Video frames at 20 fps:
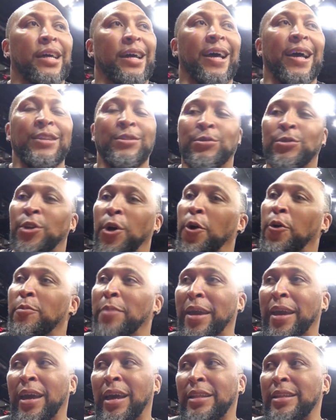I don't know,
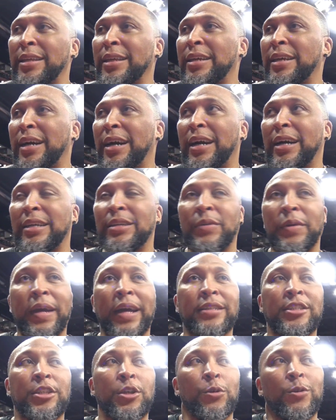man. I think uh, you
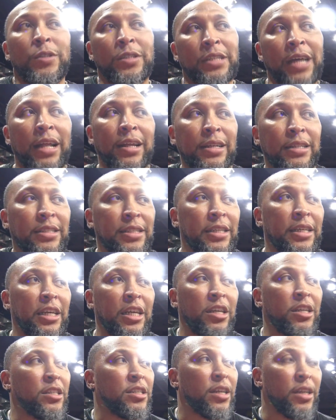got two solid
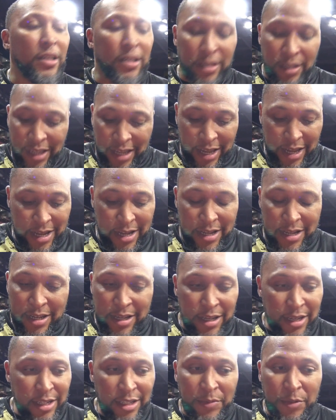teams, and
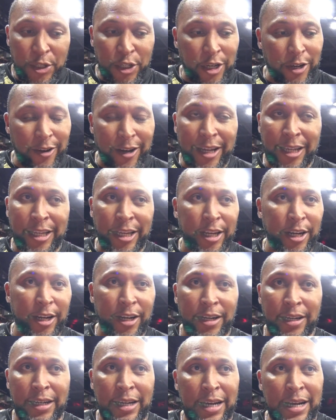it's been a great year.
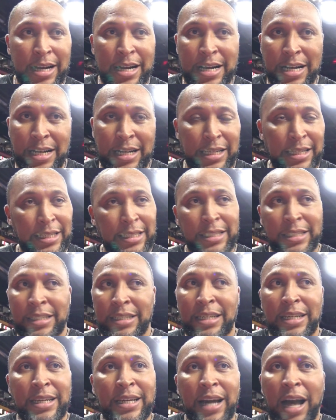Uh,
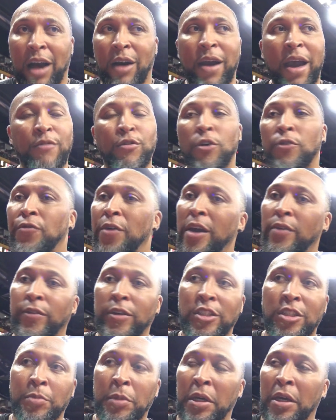I don't have no
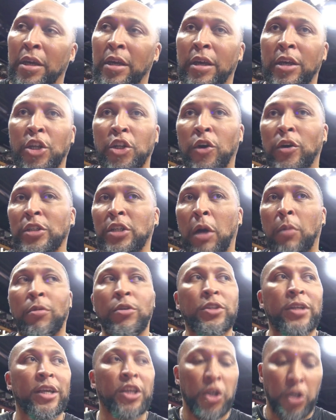favorites, man. You know, it's
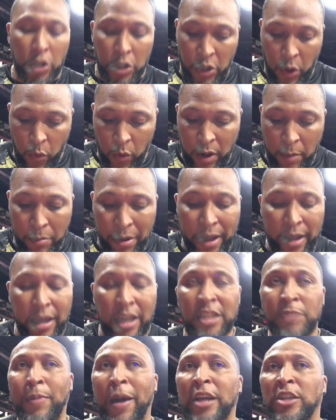almost like you don't want to bet
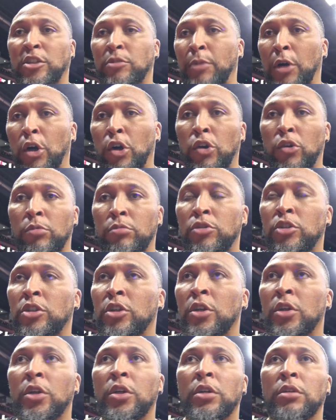against Patrick Mahomes,
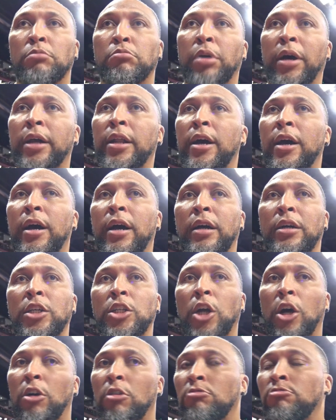but uh, you
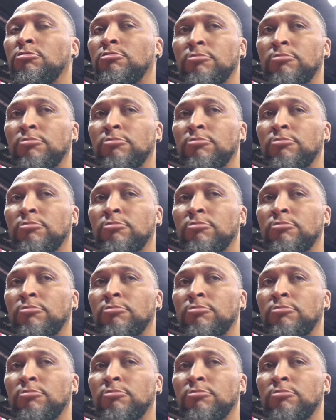know